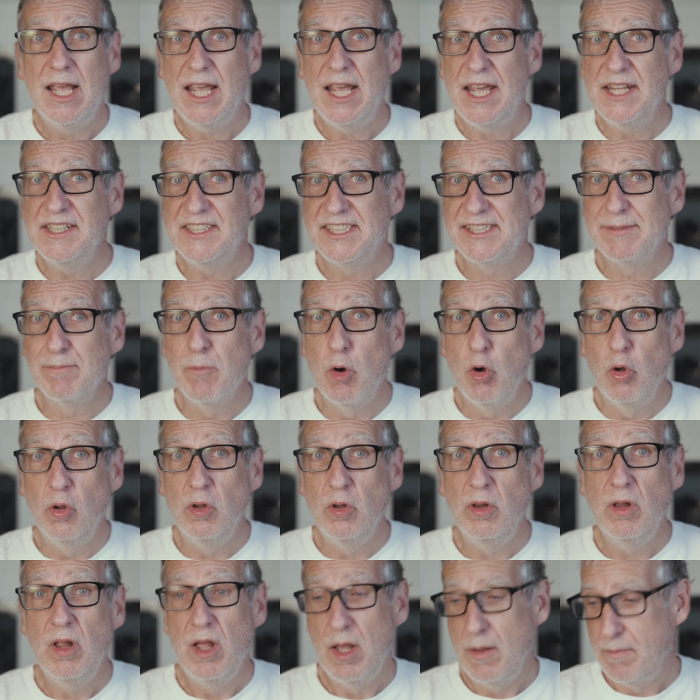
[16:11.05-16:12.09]
It's
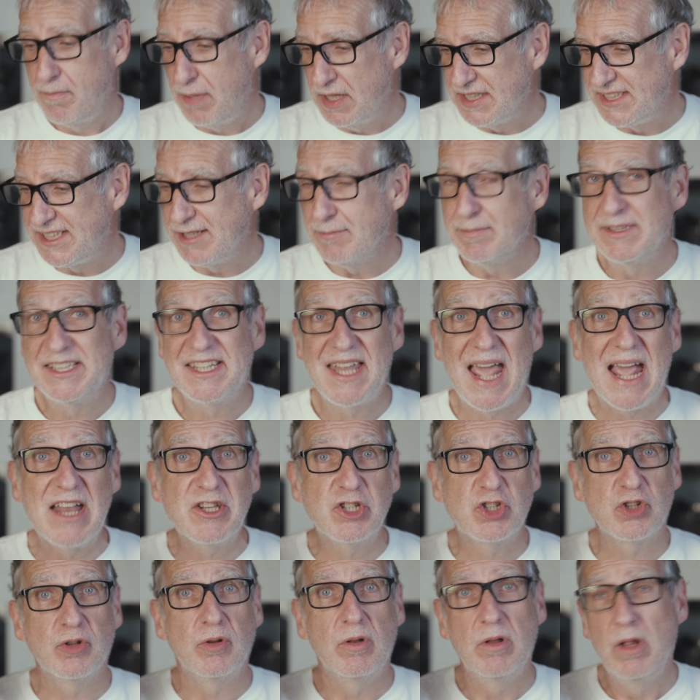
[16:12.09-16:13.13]
small, but
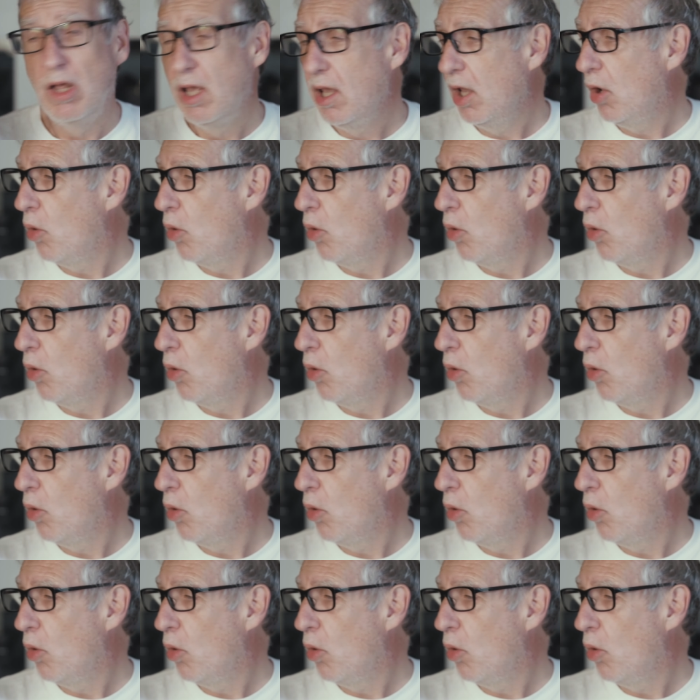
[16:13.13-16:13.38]
substantial,